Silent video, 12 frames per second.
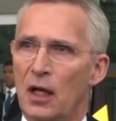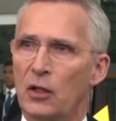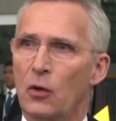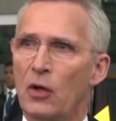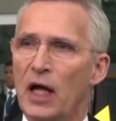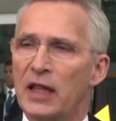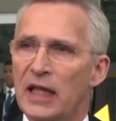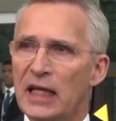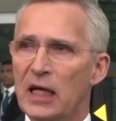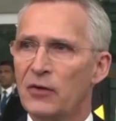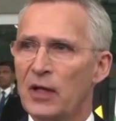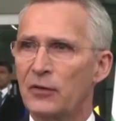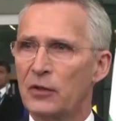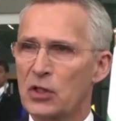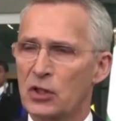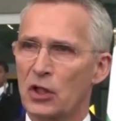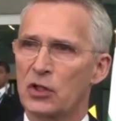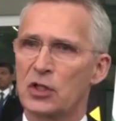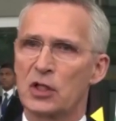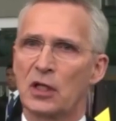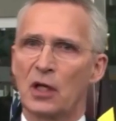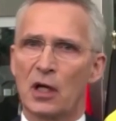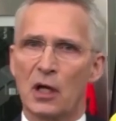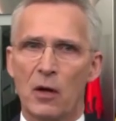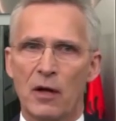And the whole idea of now discussing